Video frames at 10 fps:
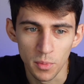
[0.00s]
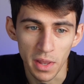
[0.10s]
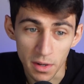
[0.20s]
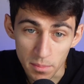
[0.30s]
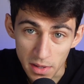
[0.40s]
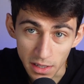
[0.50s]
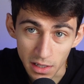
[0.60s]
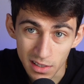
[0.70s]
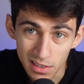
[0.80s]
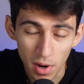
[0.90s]
We ended up being
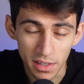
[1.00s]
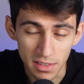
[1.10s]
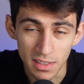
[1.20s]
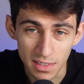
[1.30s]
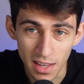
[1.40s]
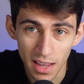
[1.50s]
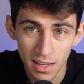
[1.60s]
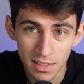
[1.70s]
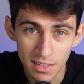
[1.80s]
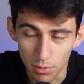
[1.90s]
product of the
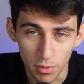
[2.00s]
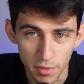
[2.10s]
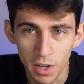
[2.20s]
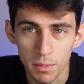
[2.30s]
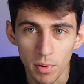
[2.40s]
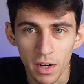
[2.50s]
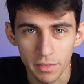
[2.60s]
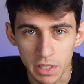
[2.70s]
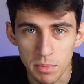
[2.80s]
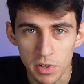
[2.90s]
day, and we're very proud of
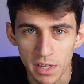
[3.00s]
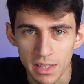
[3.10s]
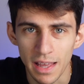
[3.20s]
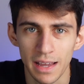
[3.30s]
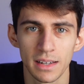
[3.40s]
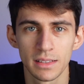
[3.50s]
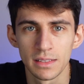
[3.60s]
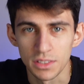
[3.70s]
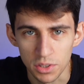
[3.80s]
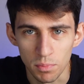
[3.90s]
a community that
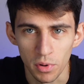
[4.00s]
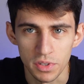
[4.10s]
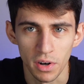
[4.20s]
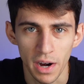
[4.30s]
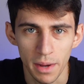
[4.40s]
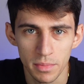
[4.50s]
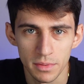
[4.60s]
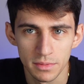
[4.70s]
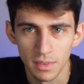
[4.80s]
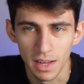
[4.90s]
supports our app
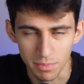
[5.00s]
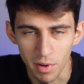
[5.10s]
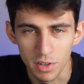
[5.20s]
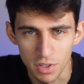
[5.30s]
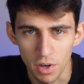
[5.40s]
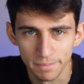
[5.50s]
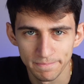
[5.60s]
as much as you.